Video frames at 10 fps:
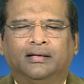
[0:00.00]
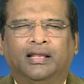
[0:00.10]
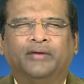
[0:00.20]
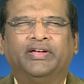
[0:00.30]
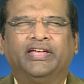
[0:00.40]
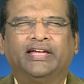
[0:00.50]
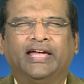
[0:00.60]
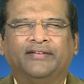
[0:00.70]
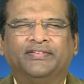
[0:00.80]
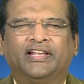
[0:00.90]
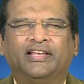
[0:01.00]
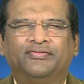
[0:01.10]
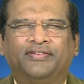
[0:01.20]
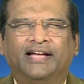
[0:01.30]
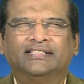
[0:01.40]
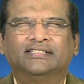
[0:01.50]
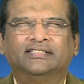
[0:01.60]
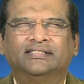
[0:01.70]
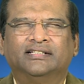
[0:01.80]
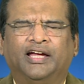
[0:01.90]
Loving Heavenly Father,
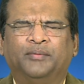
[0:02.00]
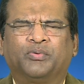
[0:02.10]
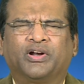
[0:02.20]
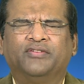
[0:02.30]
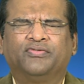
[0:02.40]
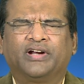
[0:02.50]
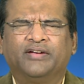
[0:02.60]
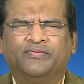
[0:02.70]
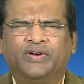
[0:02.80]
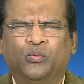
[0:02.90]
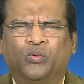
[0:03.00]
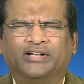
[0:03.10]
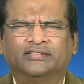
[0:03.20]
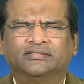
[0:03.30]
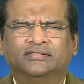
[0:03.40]
I pray for everyone